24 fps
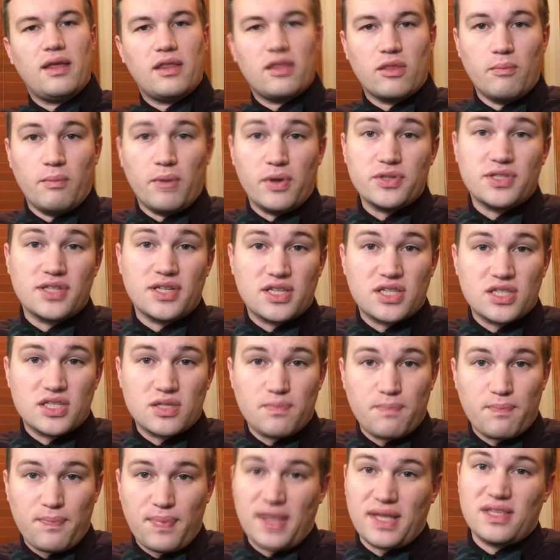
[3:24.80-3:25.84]
The most
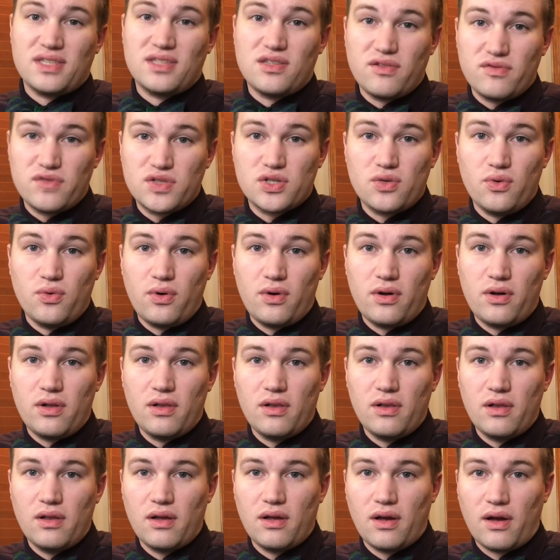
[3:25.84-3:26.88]
expensive school
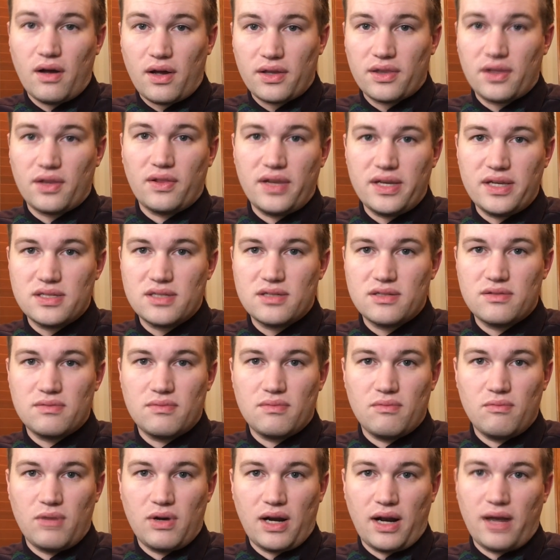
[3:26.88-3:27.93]
on the list,
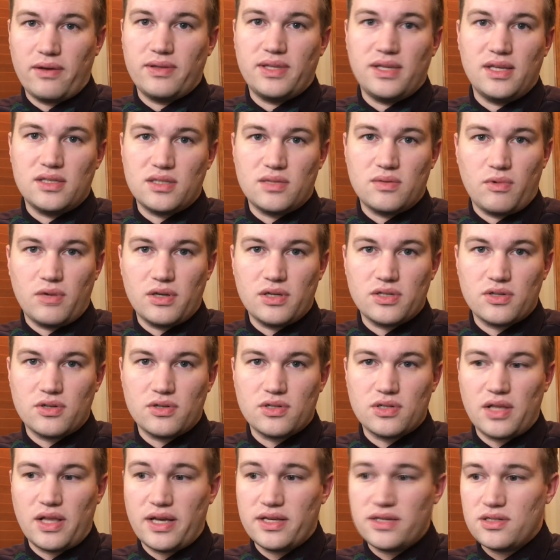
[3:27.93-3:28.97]
when I did some research
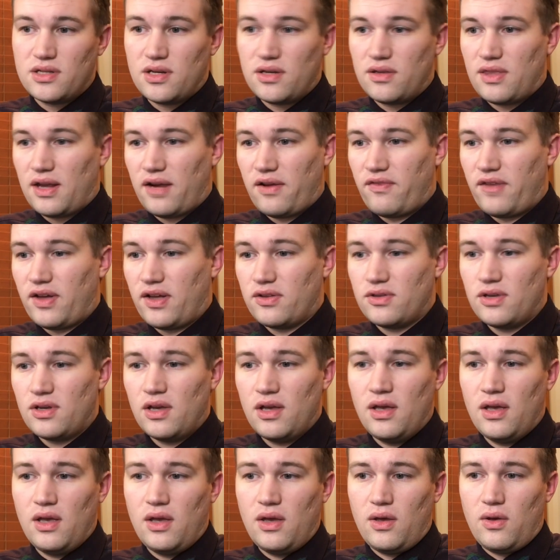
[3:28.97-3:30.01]
last year that I found,
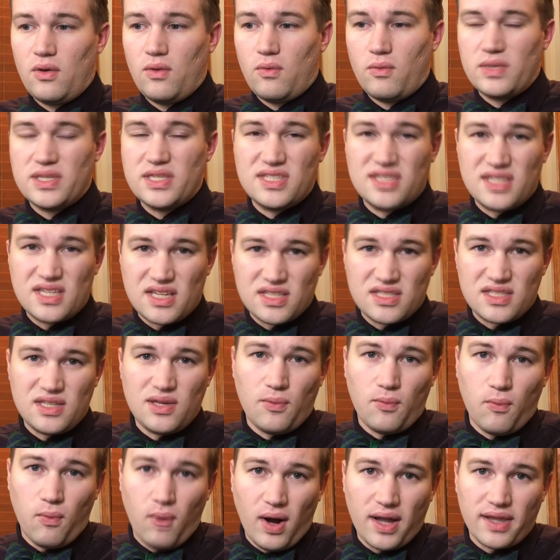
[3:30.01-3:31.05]
was
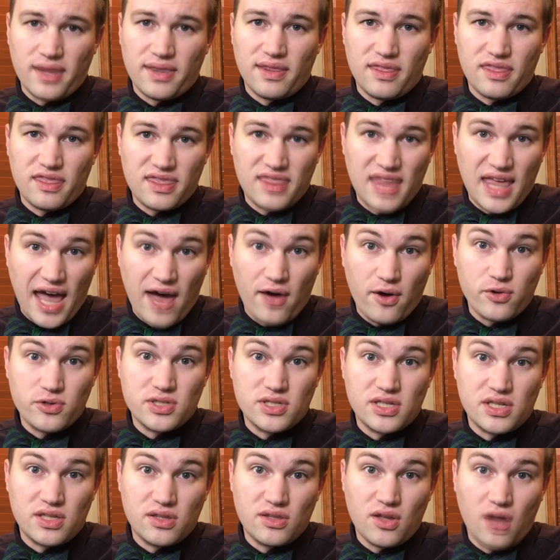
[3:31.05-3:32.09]
sixty-one
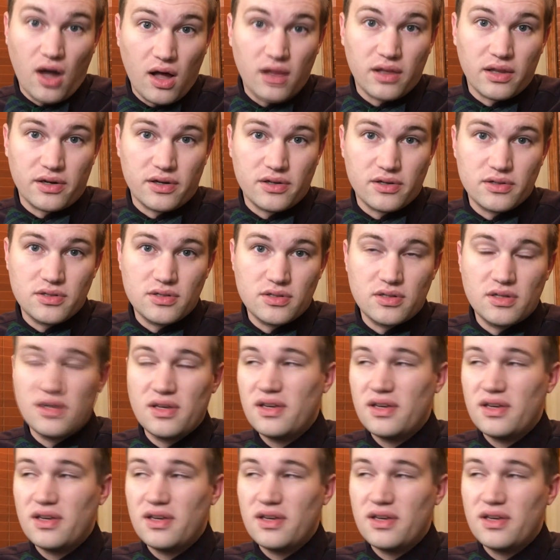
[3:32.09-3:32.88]
thousand dollars.